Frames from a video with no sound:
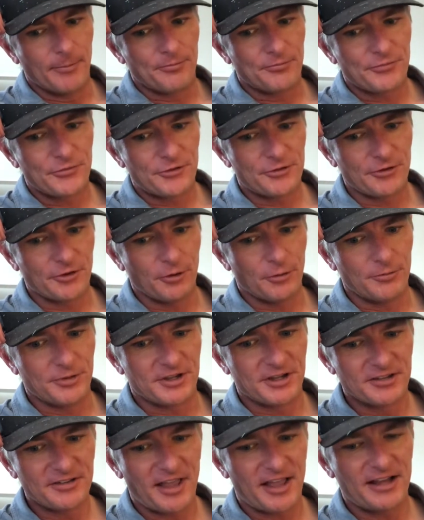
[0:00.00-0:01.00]
So
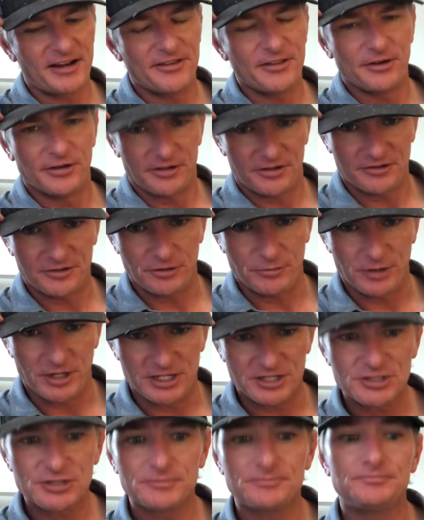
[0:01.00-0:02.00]
because I hated the hook so
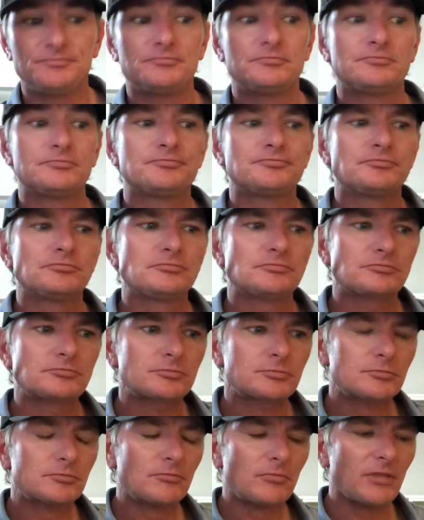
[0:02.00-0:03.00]
much,
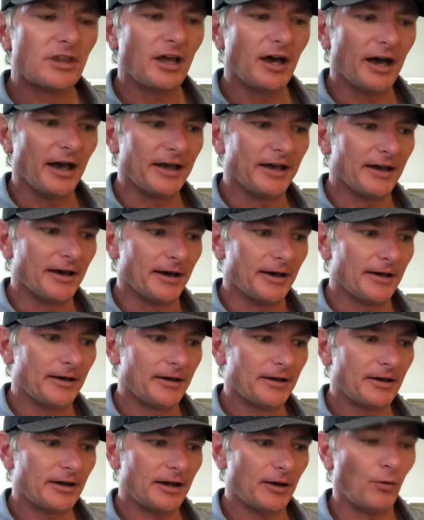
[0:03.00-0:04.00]

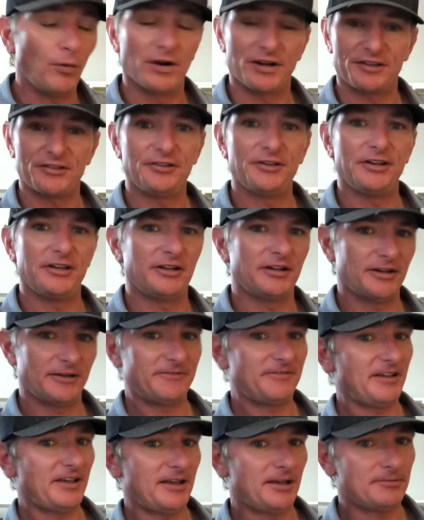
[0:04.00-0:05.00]
I wanted to hit a
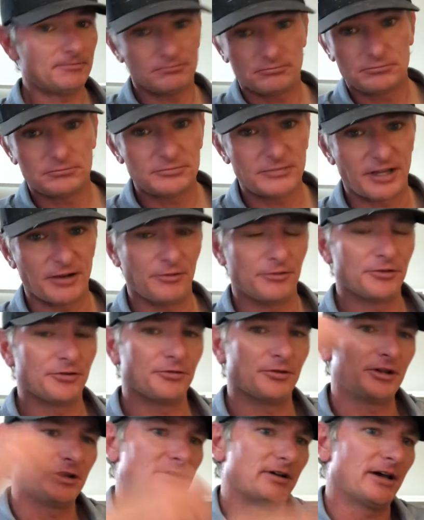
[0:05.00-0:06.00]
fade. That was
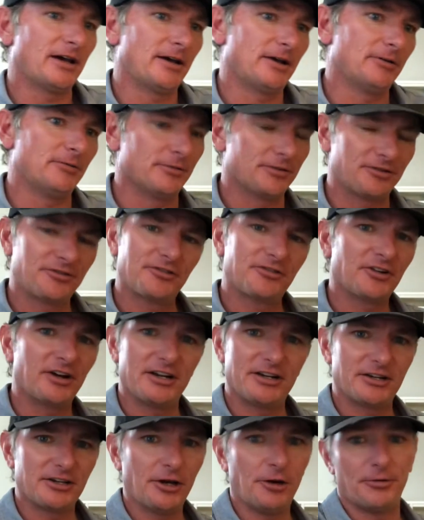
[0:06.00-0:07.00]
what I was trying
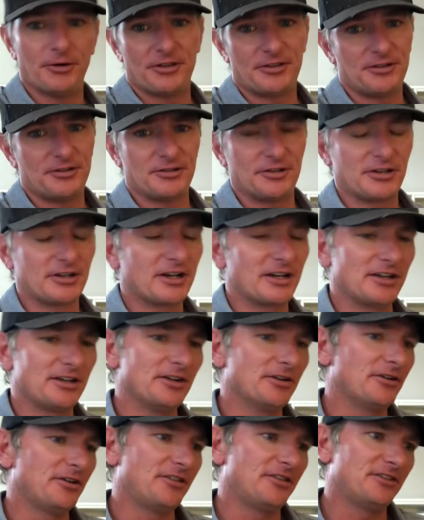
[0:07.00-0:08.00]
to go with, and you can kind of
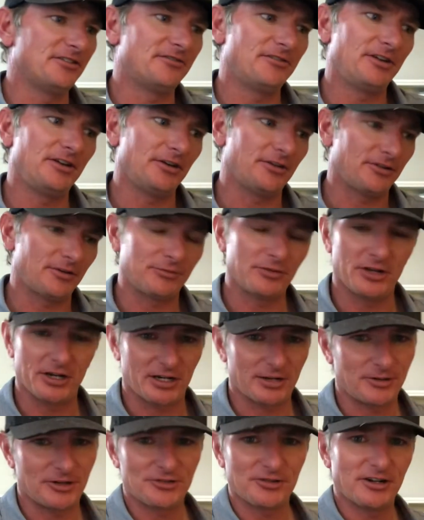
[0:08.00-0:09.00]
hear it in these videos. I'm talking
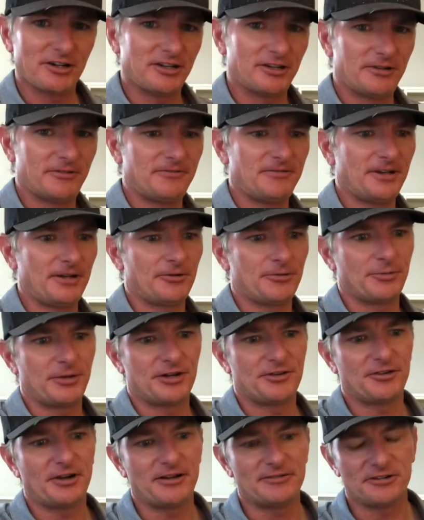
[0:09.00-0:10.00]
about trying to hit a fade with my
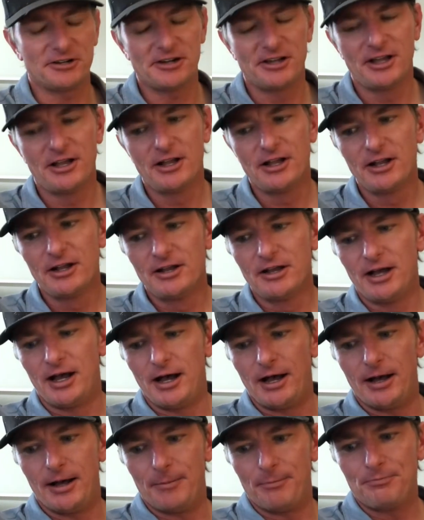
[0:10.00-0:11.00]
driver.
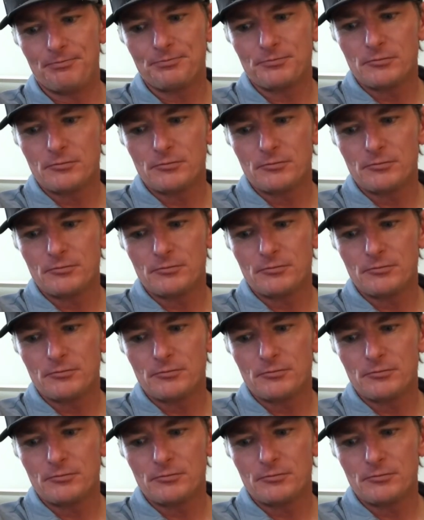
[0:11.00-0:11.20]
And